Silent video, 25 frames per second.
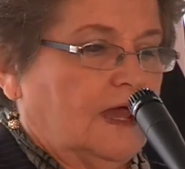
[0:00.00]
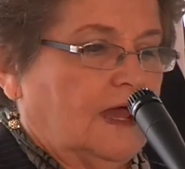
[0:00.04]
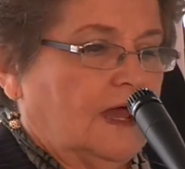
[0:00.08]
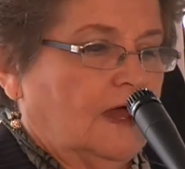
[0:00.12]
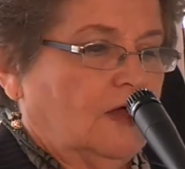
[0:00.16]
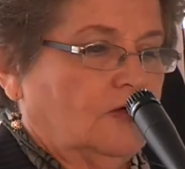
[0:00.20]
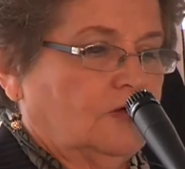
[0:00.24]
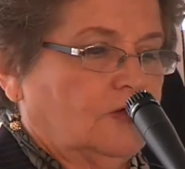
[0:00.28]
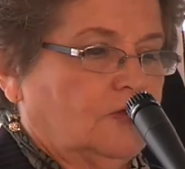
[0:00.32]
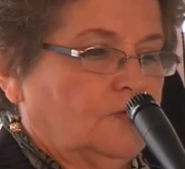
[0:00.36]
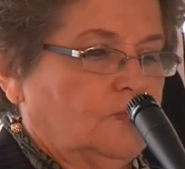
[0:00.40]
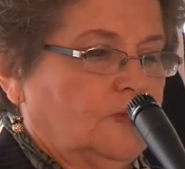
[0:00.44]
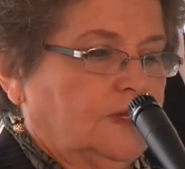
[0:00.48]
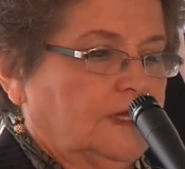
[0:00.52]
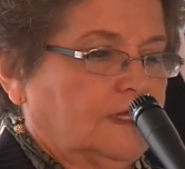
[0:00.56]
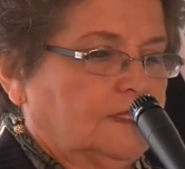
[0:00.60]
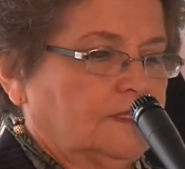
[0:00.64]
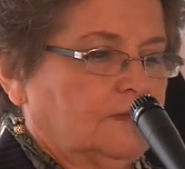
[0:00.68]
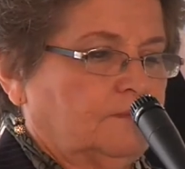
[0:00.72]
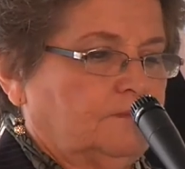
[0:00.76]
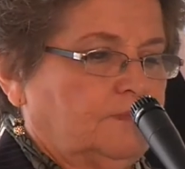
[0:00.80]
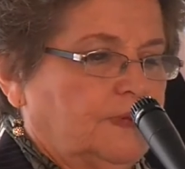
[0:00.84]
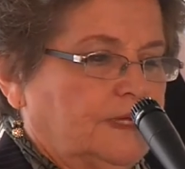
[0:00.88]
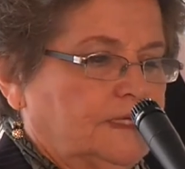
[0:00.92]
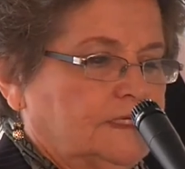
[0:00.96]
How can we
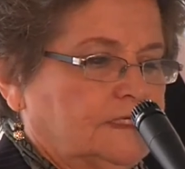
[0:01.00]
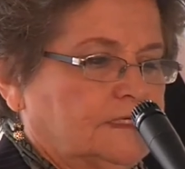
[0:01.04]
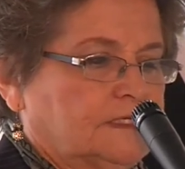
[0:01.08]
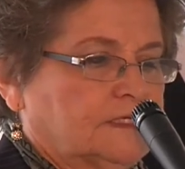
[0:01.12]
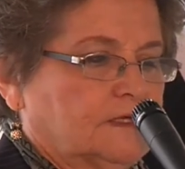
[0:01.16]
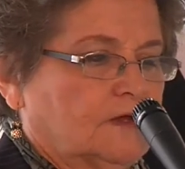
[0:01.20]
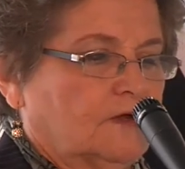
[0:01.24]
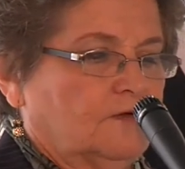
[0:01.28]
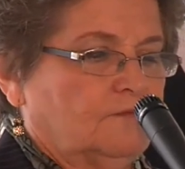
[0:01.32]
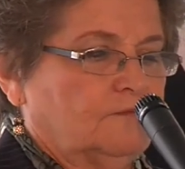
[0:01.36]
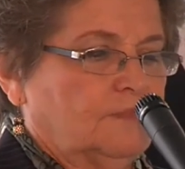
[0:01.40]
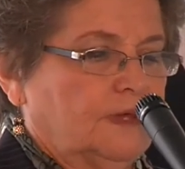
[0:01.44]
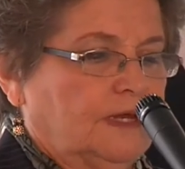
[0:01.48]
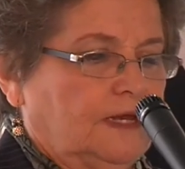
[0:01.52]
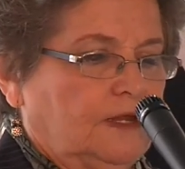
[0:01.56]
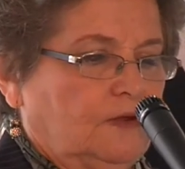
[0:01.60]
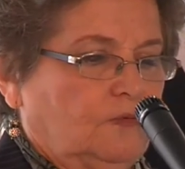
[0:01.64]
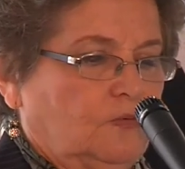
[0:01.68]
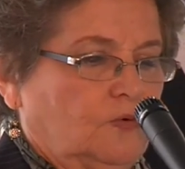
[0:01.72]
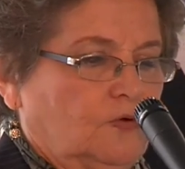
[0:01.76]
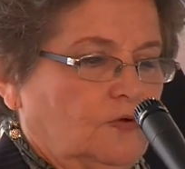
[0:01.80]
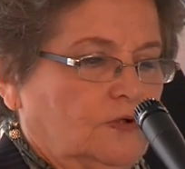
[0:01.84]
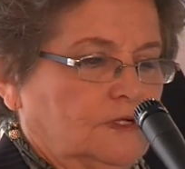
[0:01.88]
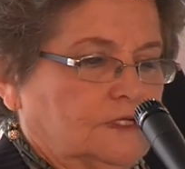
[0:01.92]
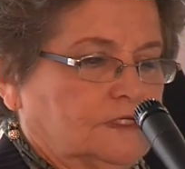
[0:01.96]
get the best of
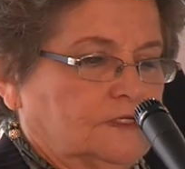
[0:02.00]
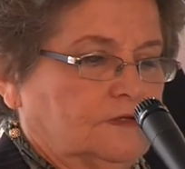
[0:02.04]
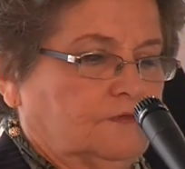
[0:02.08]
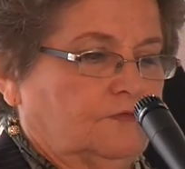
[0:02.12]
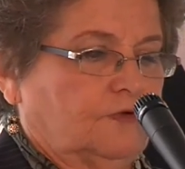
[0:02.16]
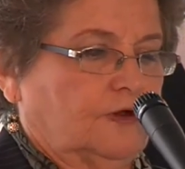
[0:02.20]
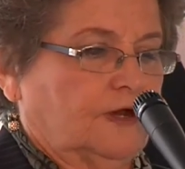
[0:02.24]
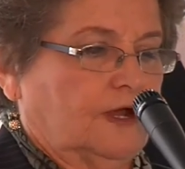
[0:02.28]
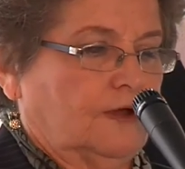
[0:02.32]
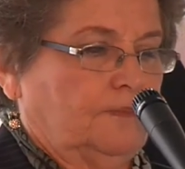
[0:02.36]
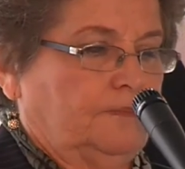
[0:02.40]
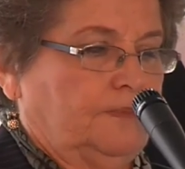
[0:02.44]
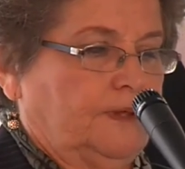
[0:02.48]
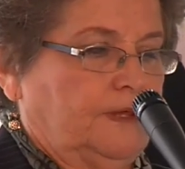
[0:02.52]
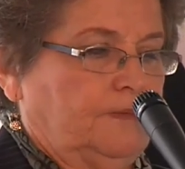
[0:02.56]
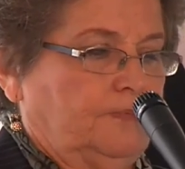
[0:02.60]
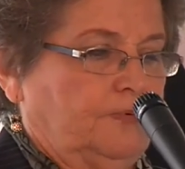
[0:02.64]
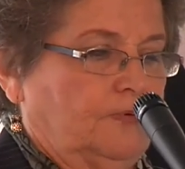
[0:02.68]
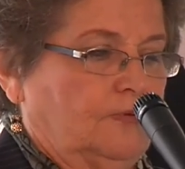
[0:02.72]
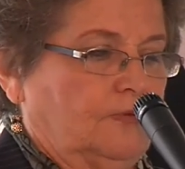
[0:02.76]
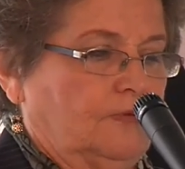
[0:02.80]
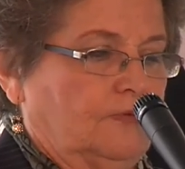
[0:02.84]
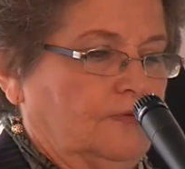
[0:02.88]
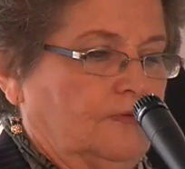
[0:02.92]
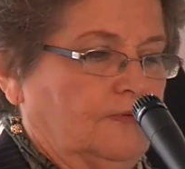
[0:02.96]
many worlds for our
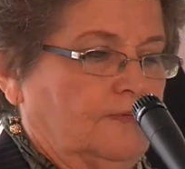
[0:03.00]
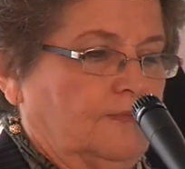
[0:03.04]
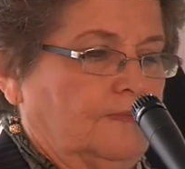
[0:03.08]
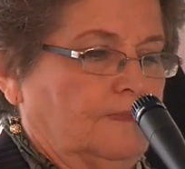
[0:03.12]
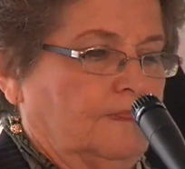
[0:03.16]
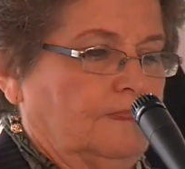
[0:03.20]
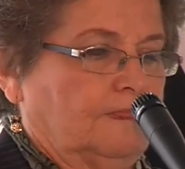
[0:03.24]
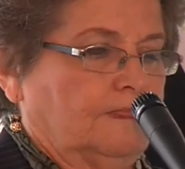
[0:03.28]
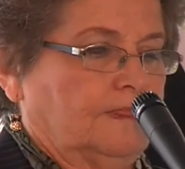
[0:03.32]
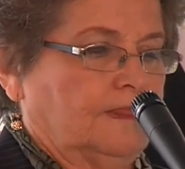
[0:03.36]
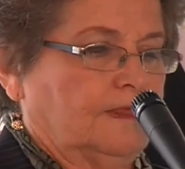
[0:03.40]
people?